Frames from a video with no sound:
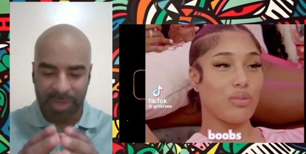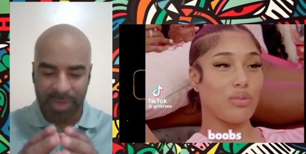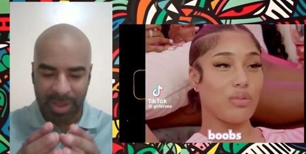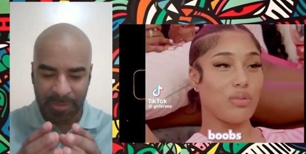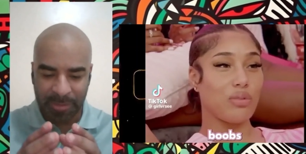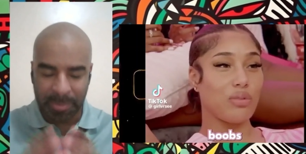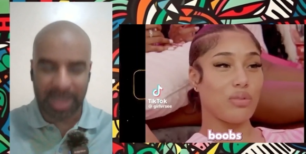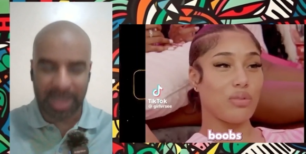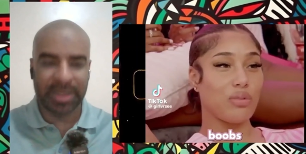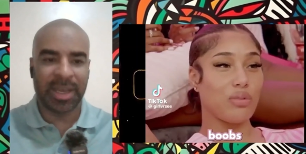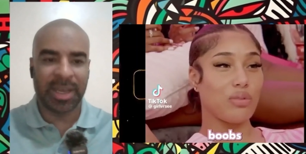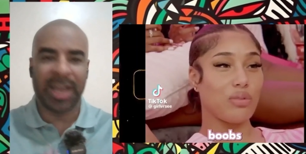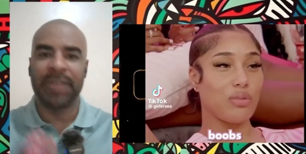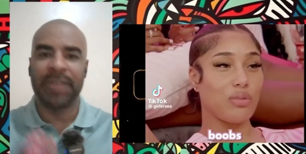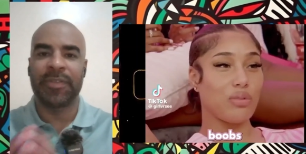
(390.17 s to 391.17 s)
Speaker 1: a mother
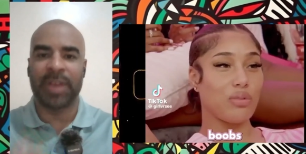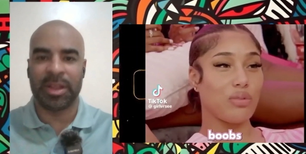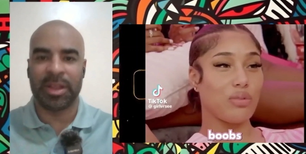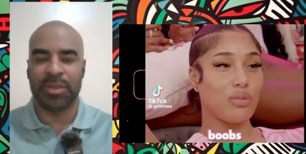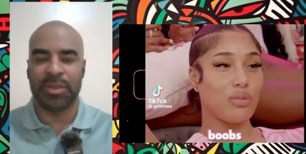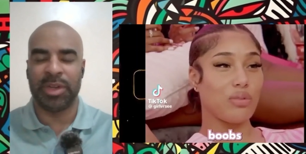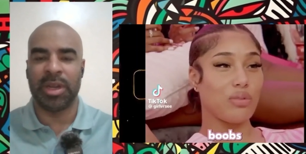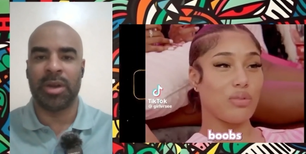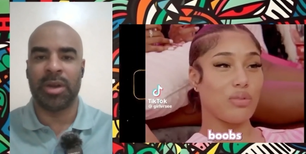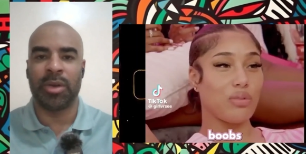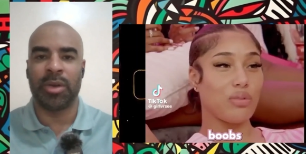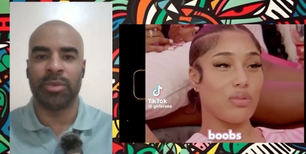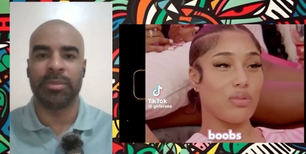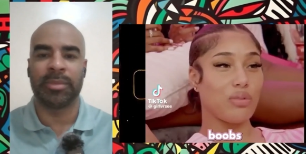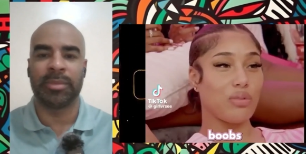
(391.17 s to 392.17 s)
and father in the
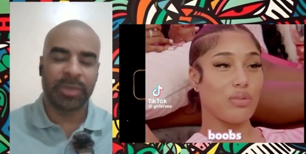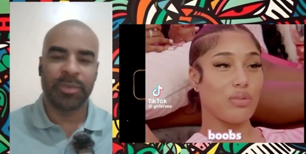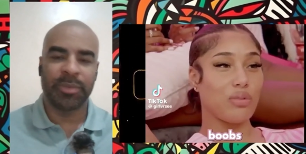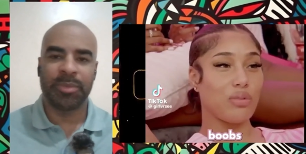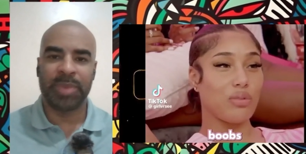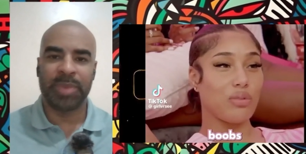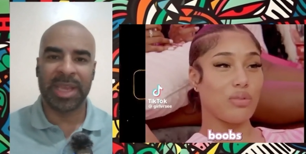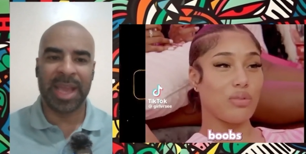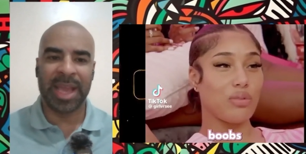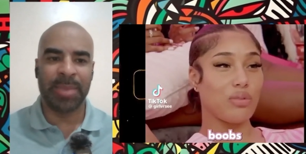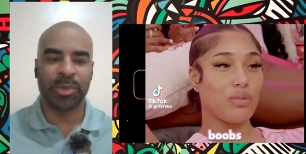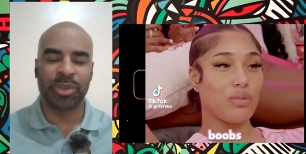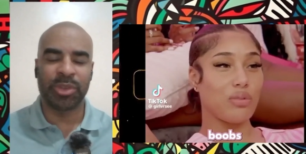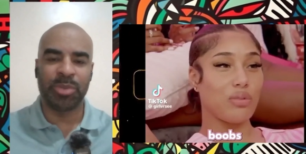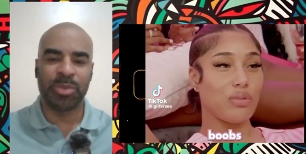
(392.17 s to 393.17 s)
home, being able
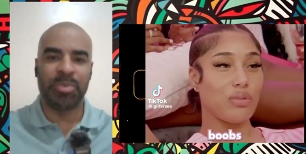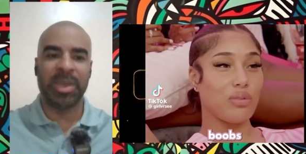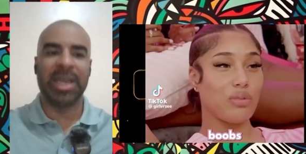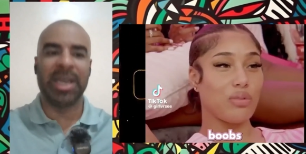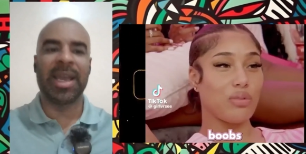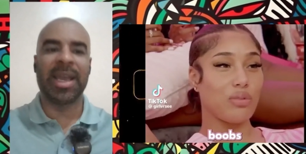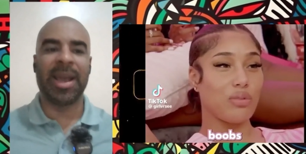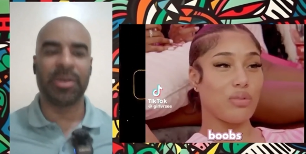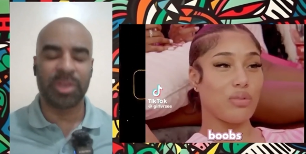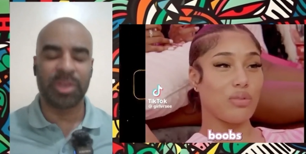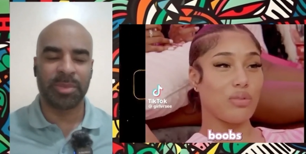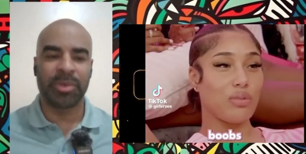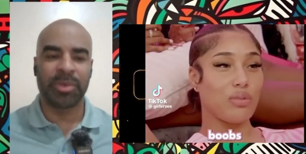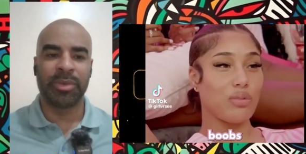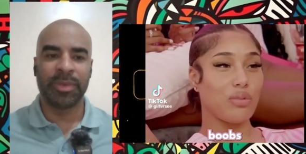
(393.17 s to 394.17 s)
to be
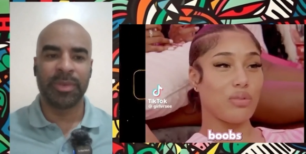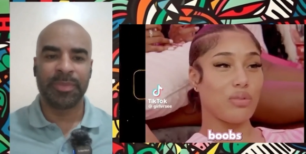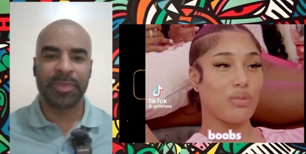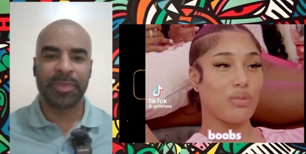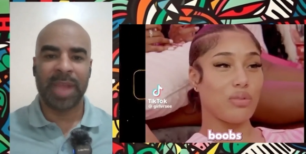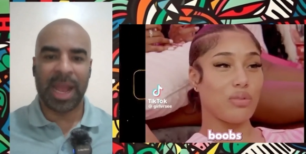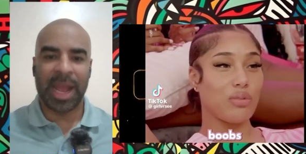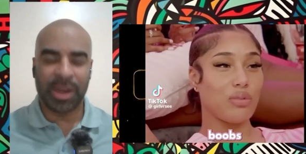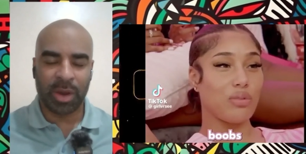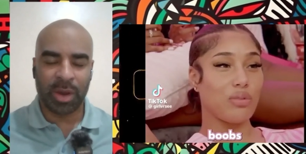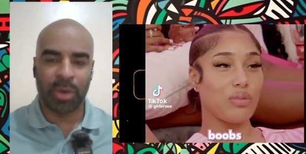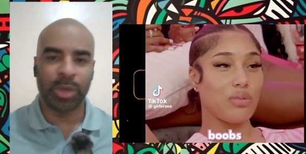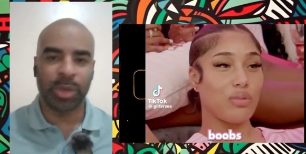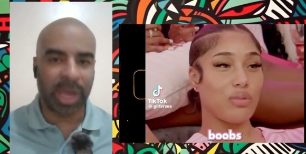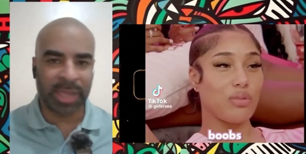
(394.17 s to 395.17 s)
accountable and
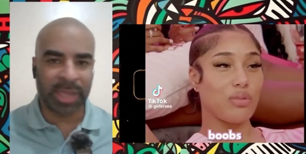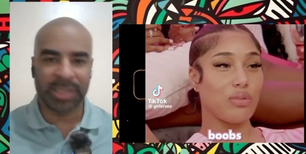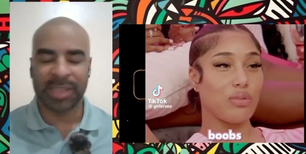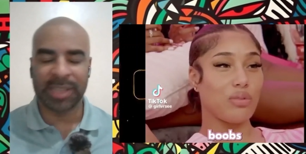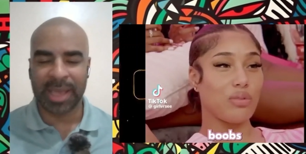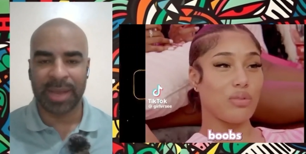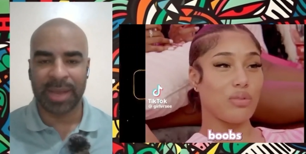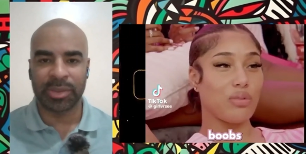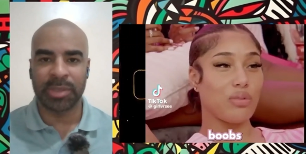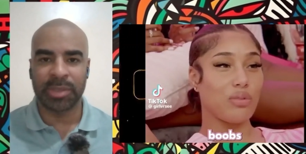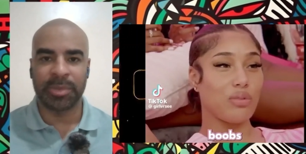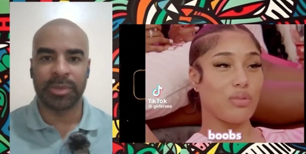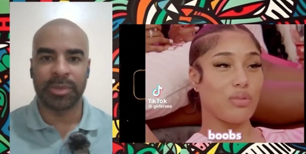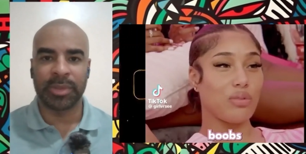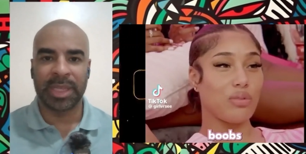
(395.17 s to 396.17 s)
hold others
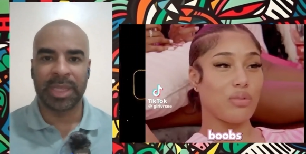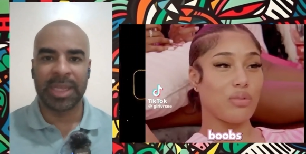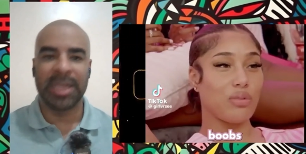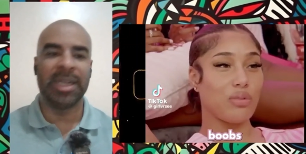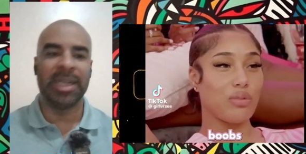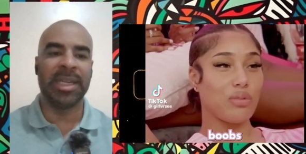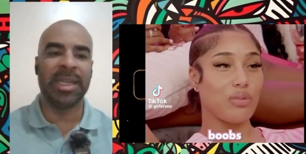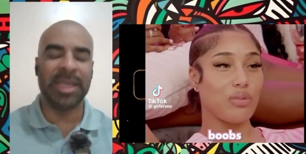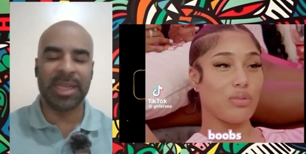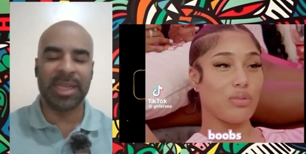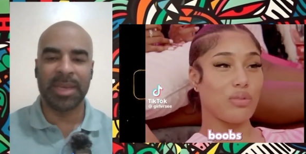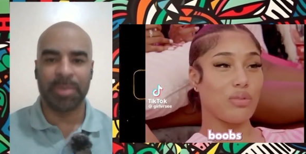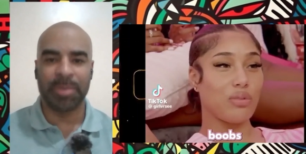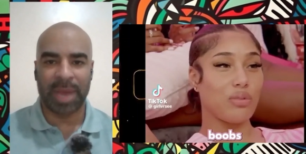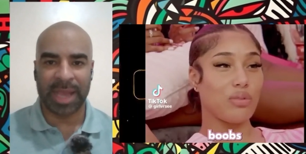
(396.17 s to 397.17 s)
accountable, leading
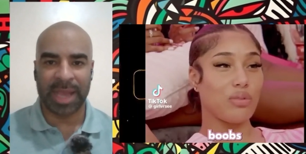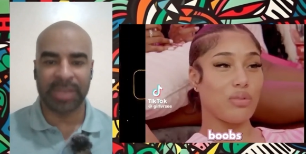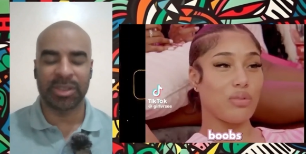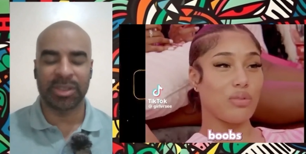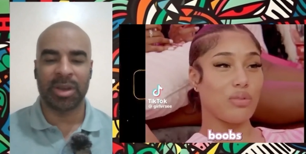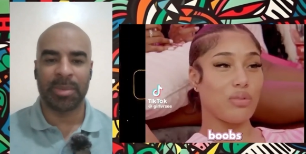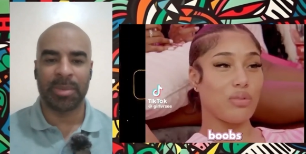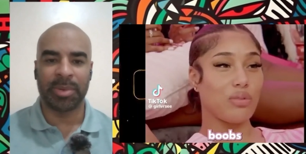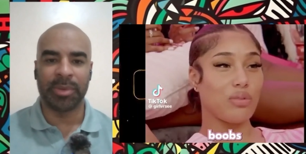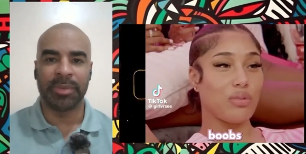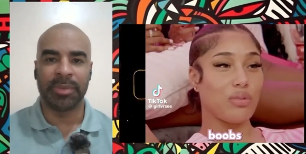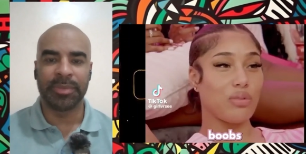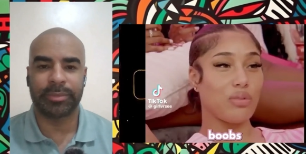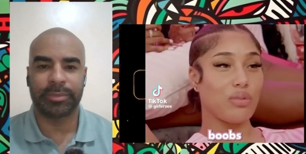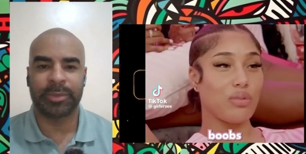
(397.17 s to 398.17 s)
by example.
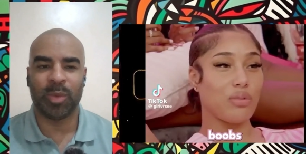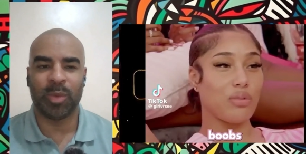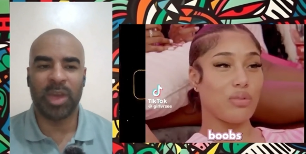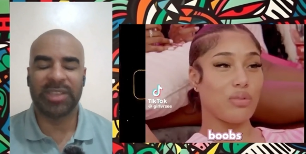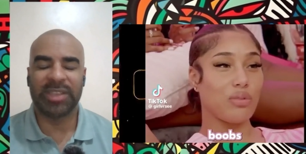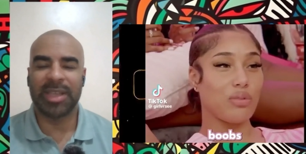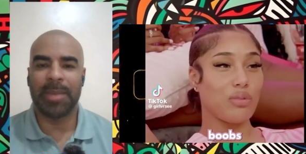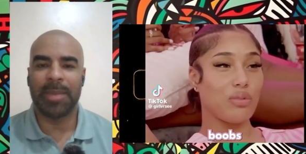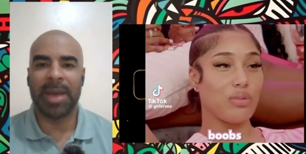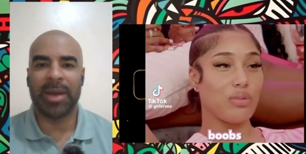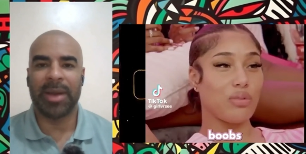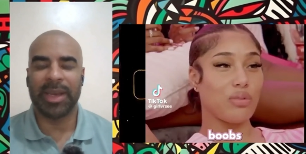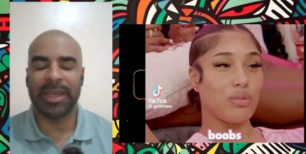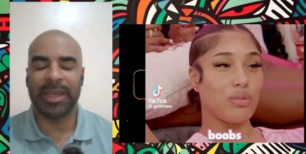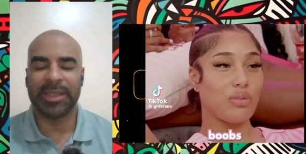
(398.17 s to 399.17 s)
The worst thing about
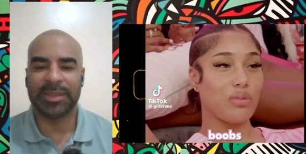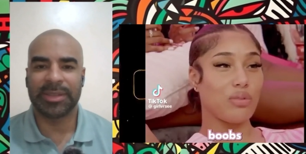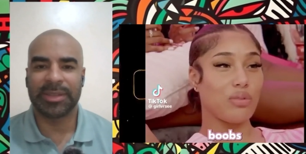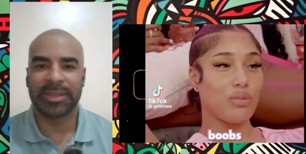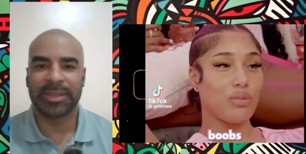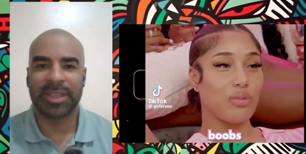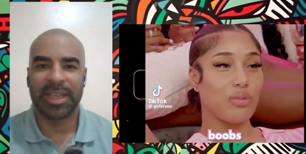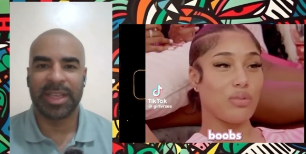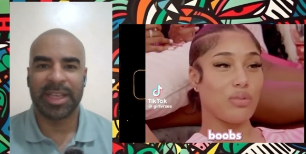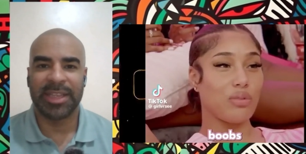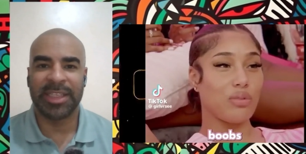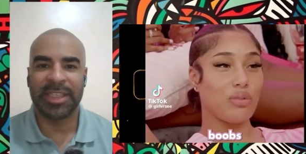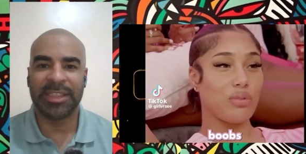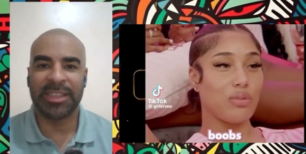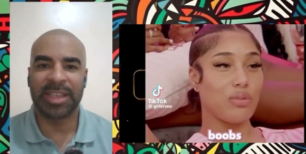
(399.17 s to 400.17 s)
it is
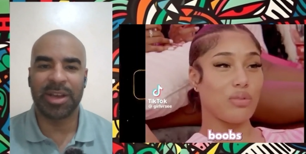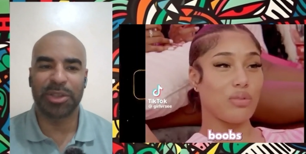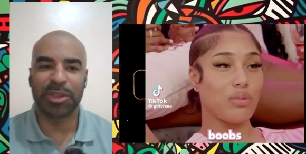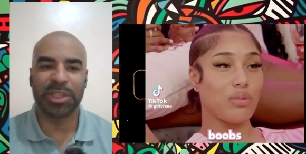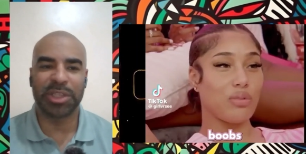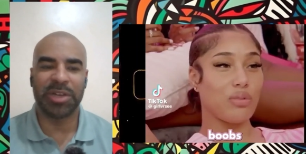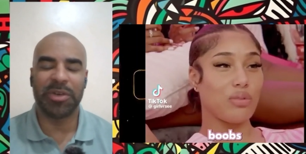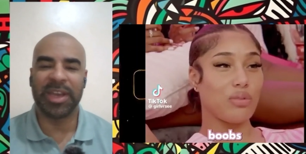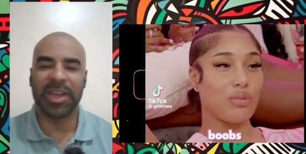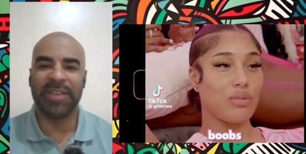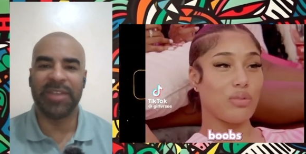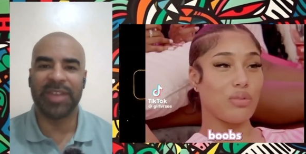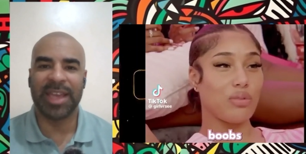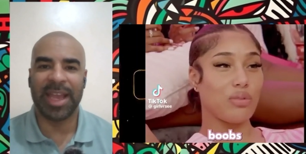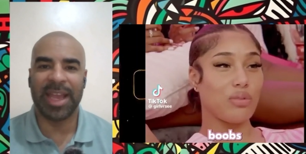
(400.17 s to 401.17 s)
these girls are not
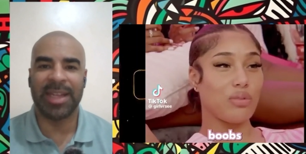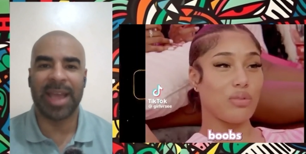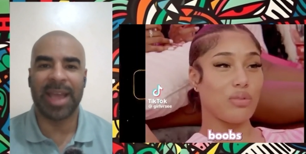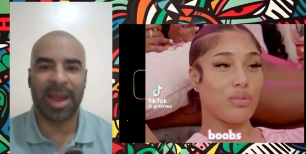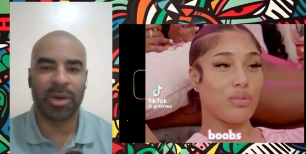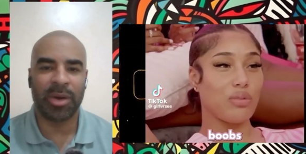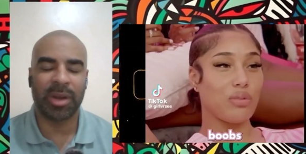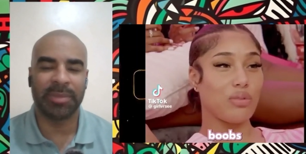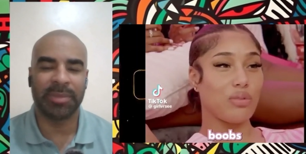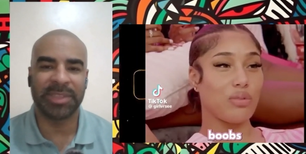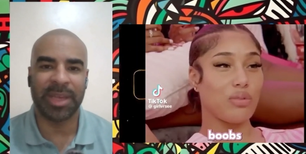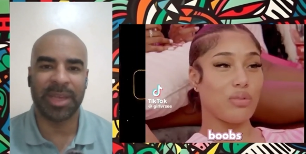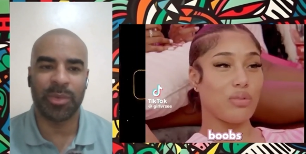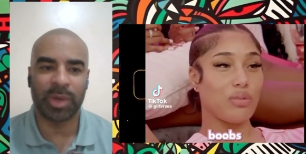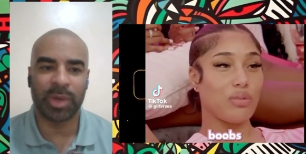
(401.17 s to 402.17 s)
even getting the outcomes they
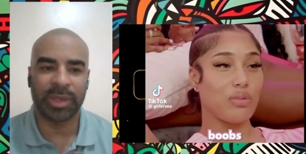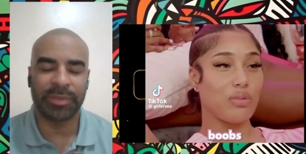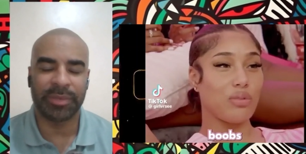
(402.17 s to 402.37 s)
want.